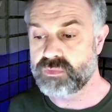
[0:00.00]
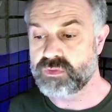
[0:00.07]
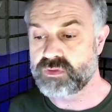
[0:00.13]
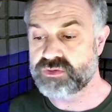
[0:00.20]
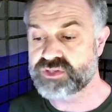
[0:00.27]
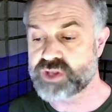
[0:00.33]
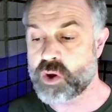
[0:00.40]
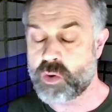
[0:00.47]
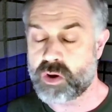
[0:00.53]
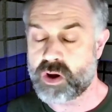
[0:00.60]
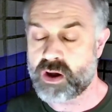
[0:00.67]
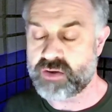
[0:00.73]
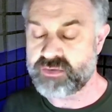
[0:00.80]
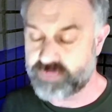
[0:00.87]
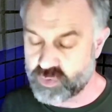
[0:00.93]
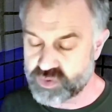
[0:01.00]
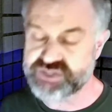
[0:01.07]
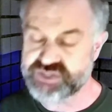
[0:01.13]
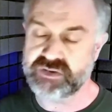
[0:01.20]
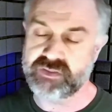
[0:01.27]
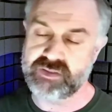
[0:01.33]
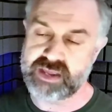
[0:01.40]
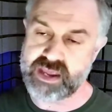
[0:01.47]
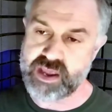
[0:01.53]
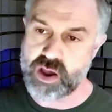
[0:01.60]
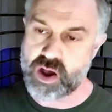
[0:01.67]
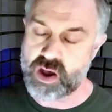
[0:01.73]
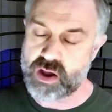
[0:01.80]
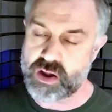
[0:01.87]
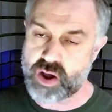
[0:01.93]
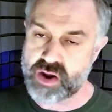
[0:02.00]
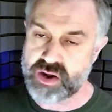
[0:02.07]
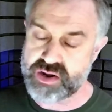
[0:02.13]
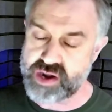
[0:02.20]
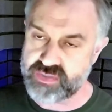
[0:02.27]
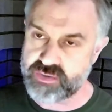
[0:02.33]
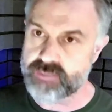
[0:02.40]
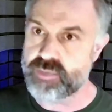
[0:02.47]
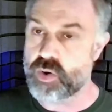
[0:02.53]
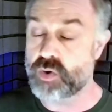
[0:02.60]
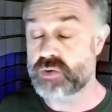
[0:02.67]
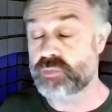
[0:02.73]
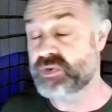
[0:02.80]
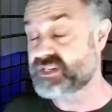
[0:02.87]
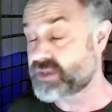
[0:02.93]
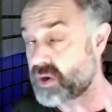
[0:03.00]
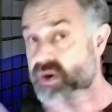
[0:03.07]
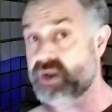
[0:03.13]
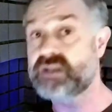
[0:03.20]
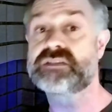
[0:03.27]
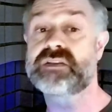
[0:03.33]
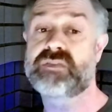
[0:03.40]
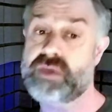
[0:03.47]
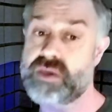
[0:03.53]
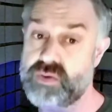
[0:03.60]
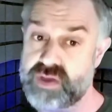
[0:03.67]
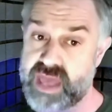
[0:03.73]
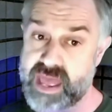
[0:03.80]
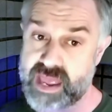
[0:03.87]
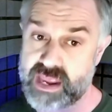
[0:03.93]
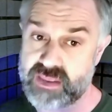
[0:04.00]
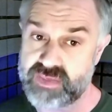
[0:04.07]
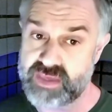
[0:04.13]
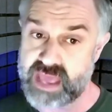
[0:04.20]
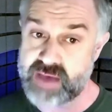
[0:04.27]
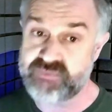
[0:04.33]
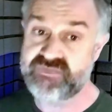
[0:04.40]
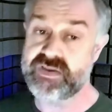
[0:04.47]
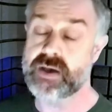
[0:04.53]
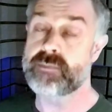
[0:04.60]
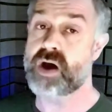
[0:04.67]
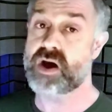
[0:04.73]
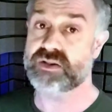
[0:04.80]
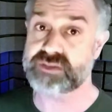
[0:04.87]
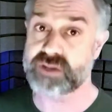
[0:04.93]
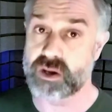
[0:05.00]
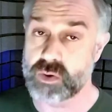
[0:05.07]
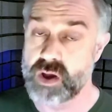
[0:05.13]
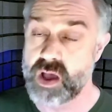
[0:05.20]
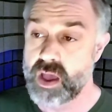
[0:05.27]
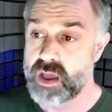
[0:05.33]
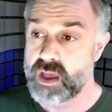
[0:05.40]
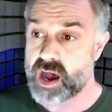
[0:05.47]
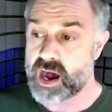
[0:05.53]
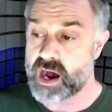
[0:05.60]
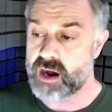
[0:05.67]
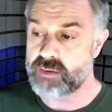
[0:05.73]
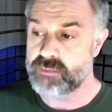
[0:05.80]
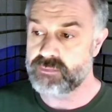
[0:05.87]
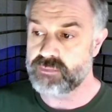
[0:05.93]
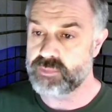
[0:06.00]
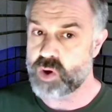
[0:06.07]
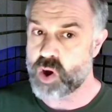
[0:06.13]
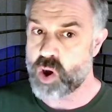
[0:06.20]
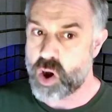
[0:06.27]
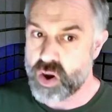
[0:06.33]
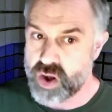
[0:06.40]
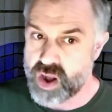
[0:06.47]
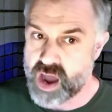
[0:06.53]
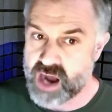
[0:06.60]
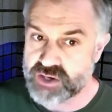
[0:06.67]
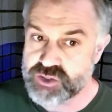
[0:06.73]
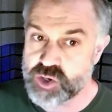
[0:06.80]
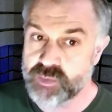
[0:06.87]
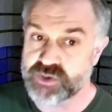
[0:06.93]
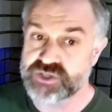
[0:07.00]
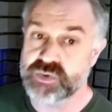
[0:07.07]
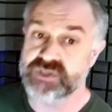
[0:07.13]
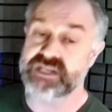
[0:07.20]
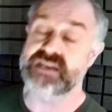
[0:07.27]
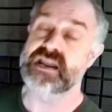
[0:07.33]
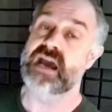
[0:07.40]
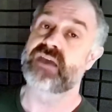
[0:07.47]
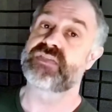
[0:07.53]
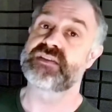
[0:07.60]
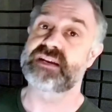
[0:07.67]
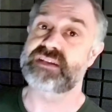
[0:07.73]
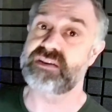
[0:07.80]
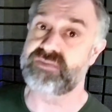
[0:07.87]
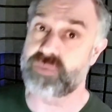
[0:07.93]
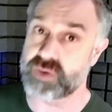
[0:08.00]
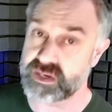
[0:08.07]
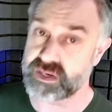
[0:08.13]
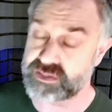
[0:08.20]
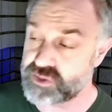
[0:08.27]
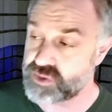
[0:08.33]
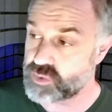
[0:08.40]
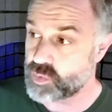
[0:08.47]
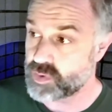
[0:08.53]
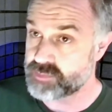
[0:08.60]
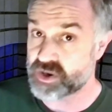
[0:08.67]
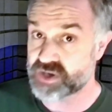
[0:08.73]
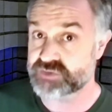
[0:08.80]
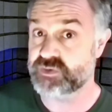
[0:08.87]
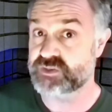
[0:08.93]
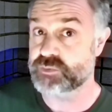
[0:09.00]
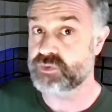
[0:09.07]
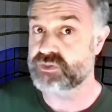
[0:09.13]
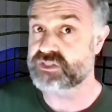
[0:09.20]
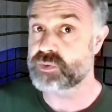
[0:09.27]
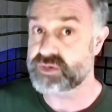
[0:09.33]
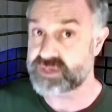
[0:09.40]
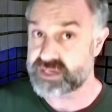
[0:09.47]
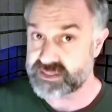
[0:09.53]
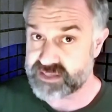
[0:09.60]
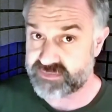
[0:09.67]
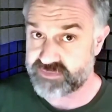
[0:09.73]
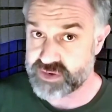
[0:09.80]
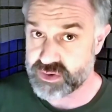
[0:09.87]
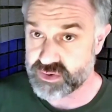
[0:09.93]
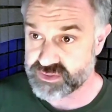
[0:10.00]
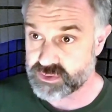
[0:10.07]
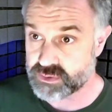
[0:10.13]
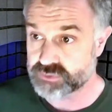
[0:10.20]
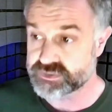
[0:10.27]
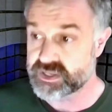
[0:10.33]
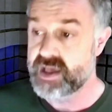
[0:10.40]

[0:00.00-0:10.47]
so unfortunately, uh, on another boat returning to the UK, the MV Abosso, um, on October 29th, 1942, when Boschwitz was 27 years old,